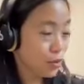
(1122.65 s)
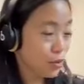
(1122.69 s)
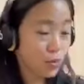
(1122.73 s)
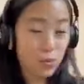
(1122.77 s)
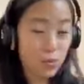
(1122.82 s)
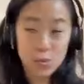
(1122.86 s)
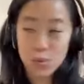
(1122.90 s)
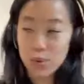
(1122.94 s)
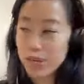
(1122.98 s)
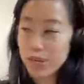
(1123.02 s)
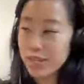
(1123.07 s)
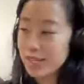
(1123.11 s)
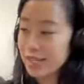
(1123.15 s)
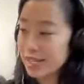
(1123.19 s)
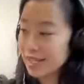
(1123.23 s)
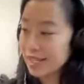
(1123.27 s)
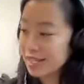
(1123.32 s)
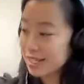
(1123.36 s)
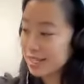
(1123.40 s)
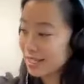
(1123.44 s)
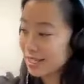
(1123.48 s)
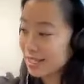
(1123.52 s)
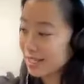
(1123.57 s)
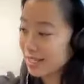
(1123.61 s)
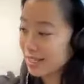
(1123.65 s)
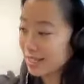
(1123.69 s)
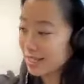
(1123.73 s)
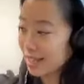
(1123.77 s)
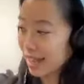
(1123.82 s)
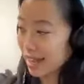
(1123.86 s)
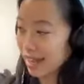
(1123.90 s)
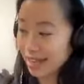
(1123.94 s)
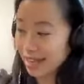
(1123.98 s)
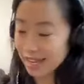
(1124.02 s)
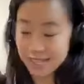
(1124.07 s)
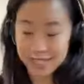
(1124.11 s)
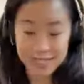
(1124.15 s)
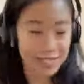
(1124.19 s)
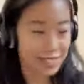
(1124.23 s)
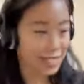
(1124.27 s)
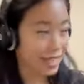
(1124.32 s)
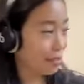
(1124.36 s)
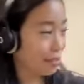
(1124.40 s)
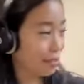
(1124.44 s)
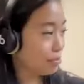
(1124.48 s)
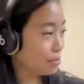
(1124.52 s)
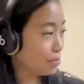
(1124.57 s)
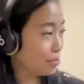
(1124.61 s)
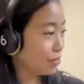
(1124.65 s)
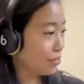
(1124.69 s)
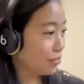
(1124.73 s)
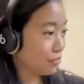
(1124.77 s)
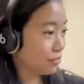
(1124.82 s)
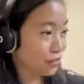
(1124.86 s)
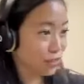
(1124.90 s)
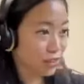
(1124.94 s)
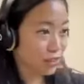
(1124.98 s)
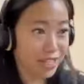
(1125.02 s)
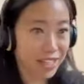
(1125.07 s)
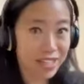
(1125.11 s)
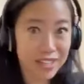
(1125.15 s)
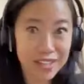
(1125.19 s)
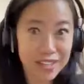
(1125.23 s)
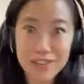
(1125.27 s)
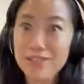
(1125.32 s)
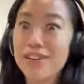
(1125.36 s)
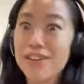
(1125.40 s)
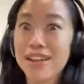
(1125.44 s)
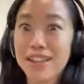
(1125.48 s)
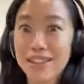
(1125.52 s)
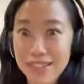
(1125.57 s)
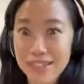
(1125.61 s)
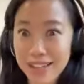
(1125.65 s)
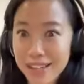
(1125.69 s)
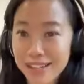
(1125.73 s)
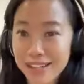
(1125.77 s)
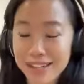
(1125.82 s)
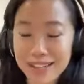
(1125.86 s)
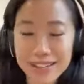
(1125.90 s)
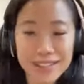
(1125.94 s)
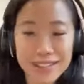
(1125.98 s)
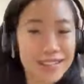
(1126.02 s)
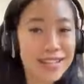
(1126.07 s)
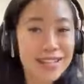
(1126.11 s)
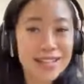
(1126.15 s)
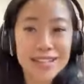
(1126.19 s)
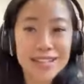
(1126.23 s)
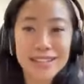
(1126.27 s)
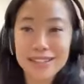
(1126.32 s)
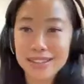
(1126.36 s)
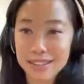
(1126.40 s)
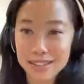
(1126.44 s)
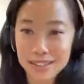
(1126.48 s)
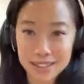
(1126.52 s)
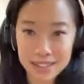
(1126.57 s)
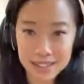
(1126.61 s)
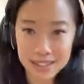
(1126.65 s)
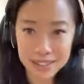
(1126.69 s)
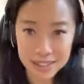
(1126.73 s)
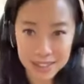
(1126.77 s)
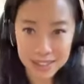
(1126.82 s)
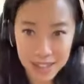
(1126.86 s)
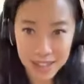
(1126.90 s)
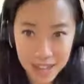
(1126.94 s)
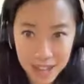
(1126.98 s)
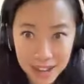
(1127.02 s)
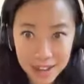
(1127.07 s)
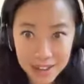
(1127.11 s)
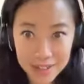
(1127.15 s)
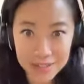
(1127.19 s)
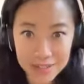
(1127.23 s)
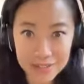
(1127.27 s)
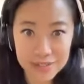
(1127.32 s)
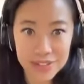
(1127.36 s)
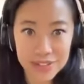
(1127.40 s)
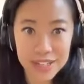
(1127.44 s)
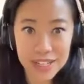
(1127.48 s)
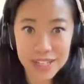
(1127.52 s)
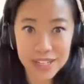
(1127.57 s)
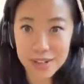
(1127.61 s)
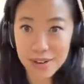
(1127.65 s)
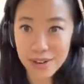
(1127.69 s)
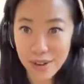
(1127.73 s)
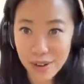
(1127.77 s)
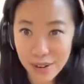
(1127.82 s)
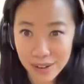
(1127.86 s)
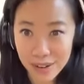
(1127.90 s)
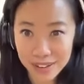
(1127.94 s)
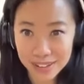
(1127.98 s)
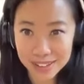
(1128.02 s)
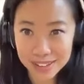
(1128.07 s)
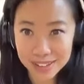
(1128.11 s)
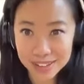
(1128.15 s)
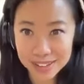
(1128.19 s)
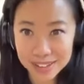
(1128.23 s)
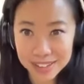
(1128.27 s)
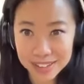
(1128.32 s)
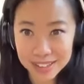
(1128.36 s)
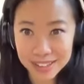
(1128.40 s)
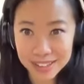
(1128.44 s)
witness accept forgive and then love it all